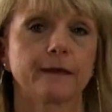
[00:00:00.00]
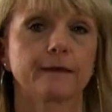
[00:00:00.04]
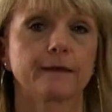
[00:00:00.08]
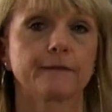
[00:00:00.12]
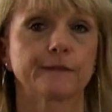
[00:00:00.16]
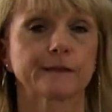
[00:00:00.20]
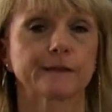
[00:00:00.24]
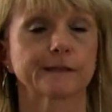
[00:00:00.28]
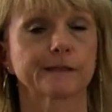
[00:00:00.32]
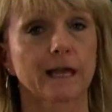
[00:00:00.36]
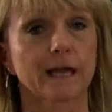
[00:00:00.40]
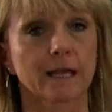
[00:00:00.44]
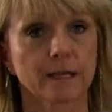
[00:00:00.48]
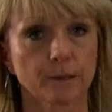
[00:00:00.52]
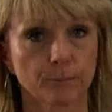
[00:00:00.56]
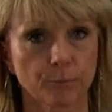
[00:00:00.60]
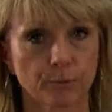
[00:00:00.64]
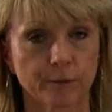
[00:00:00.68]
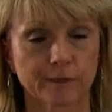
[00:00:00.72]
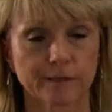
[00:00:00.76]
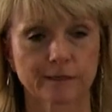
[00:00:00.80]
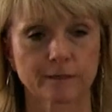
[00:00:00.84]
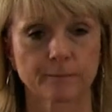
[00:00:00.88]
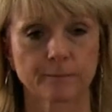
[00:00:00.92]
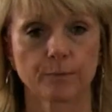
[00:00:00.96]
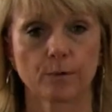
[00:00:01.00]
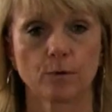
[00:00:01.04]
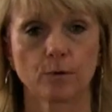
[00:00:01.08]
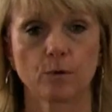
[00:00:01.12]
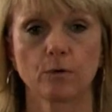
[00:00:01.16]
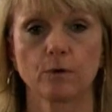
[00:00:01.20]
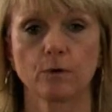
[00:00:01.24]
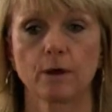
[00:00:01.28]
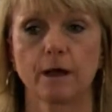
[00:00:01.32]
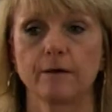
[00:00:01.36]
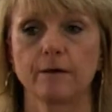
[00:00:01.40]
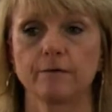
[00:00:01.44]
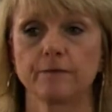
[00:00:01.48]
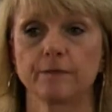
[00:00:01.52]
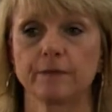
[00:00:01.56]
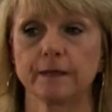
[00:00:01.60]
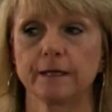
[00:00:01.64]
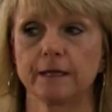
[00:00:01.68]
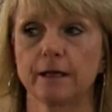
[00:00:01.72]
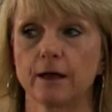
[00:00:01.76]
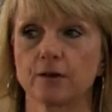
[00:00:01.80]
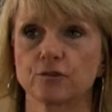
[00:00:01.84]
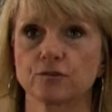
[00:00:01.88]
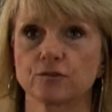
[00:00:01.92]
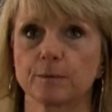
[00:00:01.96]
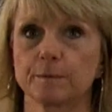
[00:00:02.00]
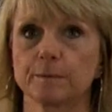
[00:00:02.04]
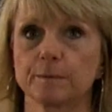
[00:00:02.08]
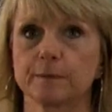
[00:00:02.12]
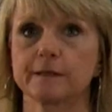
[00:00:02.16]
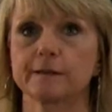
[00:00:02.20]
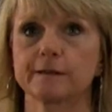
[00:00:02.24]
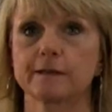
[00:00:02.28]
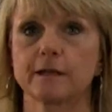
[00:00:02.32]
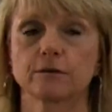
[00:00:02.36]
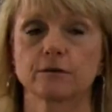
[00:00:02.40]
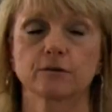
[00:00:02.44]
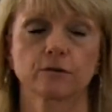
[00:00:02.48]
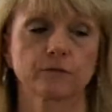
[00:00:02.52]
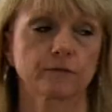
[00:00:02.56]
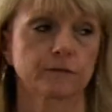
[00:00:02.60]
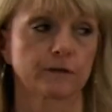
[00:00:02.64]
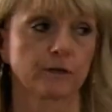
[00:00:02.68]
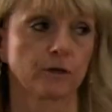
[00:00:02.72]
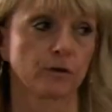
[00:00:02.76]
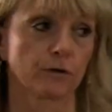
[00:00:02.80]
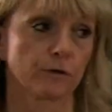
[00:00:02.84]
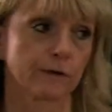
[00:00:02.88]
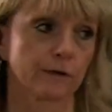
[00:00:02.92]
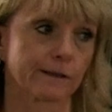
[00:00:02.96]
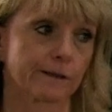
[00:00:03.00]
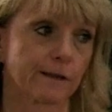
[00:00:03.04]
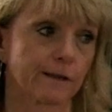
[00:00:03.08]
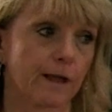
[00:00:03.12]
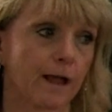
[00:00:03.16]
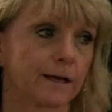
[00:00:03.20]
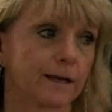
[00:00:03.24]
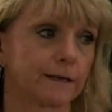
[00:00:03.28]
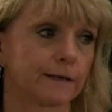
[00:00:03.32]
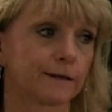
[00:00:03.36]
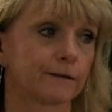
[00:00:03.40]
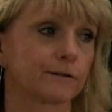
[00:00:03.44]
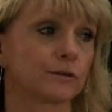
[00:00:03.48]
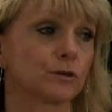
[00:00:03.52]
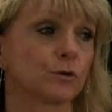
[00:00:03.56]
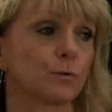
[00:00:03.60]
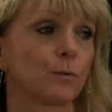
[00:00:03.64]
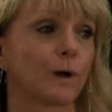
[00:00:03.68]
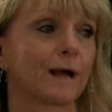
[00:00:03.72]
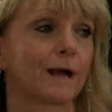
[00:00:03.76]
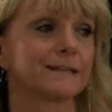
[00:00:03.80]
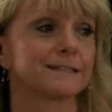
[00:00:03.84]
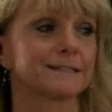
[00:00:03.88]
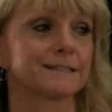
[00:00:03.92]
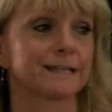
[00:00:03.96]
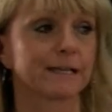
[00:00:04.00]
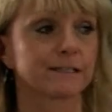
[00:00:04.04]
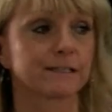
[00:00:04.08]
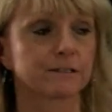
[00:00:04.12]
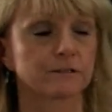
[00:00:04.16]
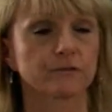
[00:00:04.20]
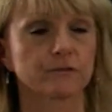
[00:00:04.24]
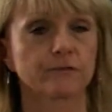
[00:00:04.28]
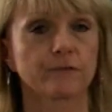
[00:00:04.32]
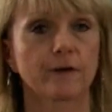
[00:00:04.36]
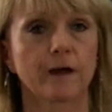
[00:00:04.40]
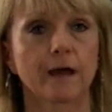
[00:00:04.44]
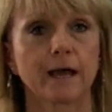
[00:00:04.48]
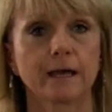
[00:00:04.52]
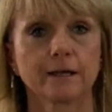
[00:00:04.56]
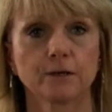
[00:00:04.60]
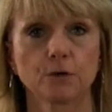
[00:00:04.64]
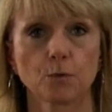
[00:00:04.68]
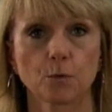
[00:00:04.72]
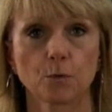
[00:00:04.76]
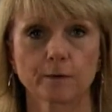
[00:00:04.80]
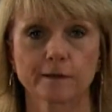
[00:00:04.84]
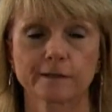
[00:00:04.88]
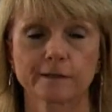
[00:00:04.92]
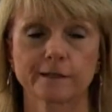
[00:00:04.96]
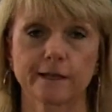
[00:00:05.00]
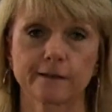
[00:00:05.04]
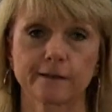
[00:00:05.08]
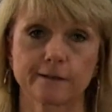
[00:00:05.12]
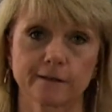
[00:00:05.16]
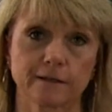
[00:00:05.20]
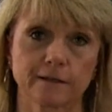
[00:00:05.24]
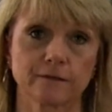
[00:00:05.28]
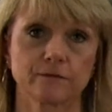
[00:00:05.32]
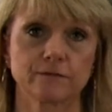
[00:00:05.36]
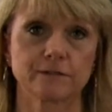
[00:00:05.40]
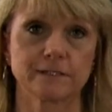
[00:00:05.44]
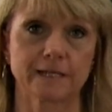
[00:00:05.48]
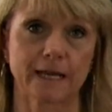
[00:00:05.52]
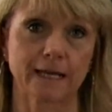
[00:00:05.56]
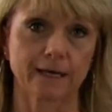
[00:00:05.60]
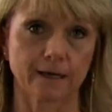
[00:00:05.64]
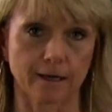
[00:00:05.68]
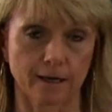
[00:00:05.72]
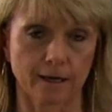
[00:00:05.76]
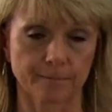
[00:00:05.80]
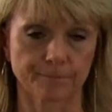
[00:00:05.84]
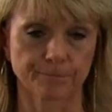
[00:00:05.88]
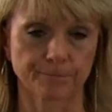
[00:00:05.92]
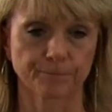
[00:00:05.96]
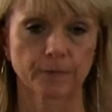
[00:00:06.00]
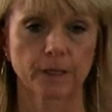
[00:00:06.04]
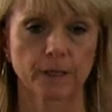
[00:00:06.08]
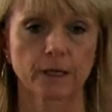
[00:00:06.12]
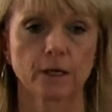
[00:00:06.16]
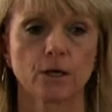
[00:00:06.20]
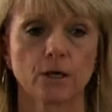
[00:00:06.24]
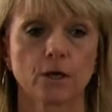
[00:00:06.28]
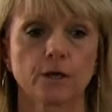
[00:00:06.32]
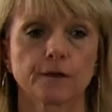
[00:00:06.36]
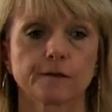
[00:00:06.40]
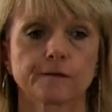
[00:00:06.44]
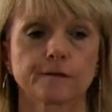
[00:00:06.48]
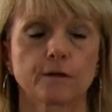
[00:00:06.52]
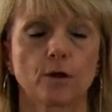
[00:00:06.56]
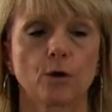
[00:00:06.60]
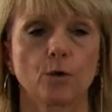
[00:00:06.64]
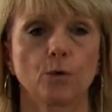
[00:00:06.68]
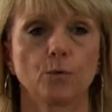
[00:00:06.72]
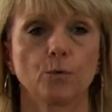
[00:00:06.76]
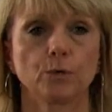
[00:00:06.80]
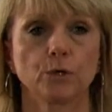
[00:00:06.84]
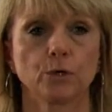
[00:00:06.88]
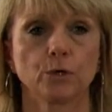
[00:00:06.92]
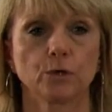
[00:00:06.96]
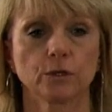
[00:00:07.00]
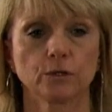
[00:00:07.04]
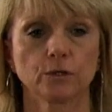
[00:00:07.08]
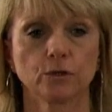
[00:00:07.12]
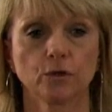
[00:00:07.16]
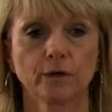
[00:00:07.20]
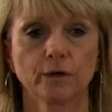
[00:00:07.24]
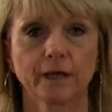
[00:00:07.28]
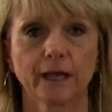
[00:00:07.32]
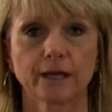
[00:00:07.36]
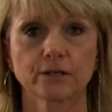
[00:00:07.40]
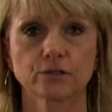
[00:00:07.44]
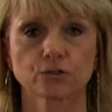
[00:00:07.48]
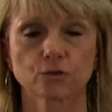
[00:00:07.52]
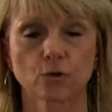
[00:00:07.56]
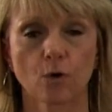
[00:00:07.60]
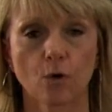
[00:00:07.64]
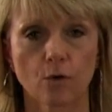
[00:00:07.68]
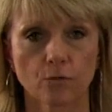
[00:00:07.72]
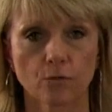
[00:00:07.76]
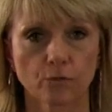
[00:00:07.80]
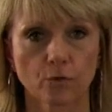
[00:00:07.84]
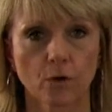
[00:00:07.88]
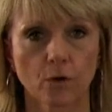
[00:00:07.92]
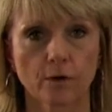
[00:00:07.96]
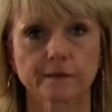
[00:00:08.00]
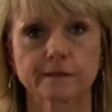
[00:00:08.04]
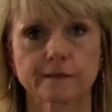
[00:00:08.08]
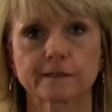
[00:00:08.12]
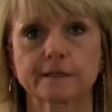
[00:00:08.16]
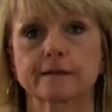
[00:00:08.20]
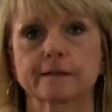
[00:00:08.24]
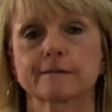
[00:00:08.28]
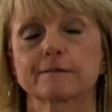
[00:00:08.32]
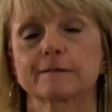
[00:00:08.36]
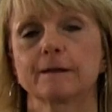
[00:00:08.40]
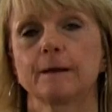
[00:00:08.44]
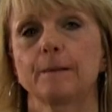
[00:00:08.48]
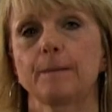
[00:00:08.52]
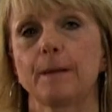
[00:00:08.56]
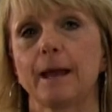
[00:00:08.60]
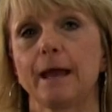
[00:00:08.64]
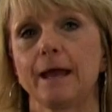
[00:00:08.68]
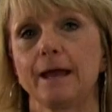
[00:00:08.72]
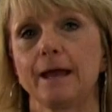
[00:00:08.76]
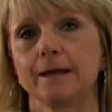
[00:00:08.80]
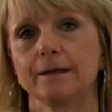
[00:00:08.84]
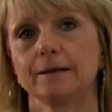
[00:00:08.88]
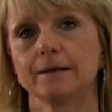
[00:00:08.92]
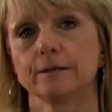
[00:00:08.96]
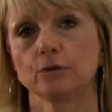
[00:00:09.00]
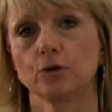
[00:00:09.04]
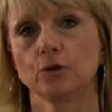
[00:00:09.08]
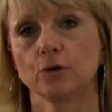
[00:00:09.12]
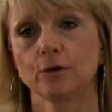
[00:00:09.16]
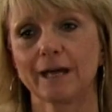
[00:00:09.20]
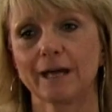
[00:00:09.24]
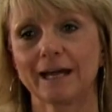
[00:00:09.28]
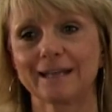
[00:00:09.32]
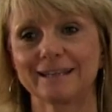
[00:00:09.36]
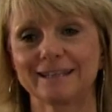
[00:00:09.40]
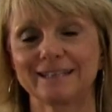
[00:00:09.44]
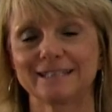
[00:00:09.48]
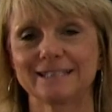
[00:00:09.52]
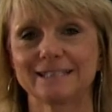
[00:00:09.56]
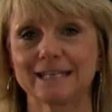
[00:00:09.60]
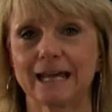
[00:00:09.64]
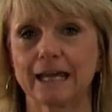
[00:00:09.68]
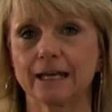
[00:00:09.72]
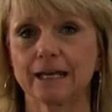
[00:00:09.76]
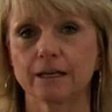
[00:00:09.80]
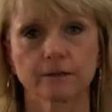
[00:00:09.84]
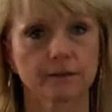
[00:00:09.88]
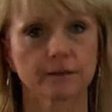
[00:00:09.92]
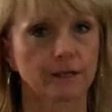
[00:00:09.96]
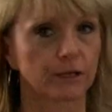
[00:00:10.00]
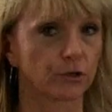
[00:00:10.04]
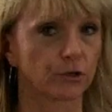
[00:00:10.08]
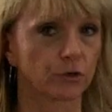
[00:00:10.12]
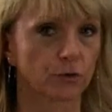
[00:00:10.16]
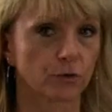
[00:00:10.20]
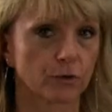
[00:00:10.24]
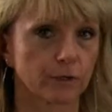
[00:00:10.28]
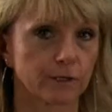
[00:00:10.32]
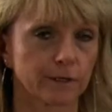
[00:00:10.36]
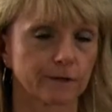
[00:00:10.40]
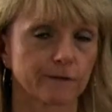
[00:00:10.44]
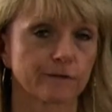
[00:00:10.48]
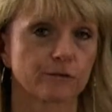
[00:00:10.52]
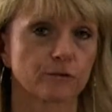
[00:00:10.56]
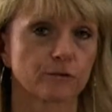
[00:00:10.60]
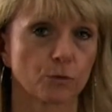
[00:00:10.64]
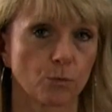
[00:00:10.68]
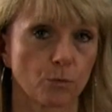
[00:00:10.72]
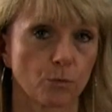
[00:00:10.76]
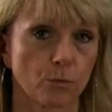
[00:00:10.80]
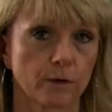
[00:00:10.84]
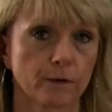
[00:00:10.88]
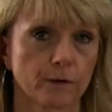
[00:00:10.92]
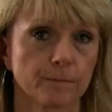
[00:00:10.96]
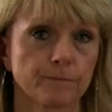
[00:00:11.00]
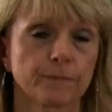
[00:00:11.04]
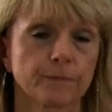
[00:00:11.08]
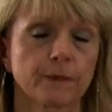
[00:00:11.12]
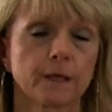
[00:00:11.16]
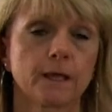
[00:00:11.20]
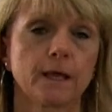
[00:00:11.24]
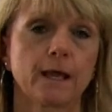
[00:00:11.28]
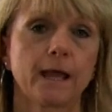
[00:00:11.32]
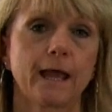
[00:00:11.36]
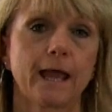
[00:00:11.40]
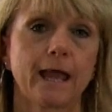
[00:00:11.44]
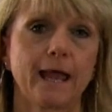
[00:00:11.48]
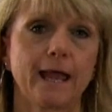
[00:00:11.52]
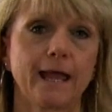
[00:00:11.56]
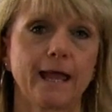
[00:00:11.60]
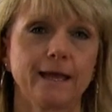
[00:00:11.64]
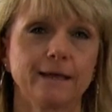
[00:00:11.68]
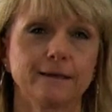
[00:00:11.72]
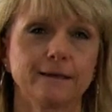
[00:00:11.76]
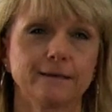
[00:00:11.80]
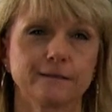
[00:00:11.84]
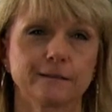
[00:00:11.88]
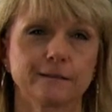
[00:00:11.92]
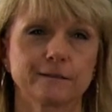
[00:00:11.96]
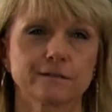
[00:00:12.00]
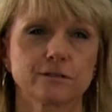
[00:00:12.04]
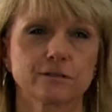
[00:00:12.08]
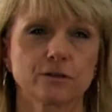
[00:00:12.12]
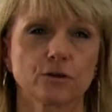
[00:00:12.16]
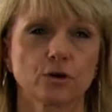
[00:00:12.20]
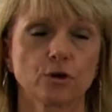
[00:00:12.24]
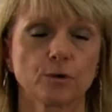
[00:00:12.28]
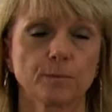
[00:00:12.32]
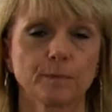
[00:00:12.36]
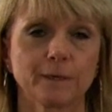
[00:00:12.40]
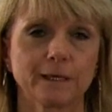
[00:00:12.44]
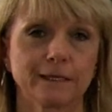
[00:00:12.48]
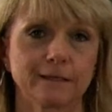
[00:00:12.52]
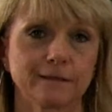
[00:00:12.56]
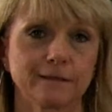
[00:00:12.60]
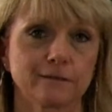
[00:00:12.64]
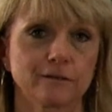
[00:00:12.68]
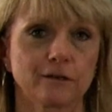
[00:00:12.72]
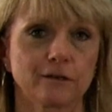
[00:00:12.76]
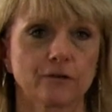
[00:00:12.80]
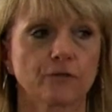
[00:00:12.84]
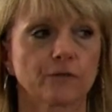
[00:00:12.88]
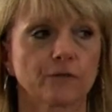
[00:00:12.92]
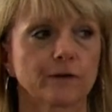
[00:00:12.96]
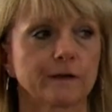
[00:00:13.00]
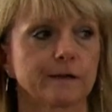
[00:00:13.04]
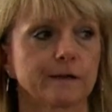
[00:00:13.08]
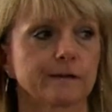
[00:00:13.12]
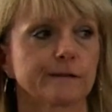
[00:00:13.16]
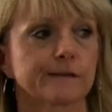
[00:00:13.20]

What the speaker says: The second principle of the IEEE Center for Secure Design is to identify your sensitive data. So you can look at your overall system and look at the data that you're going to store and determine different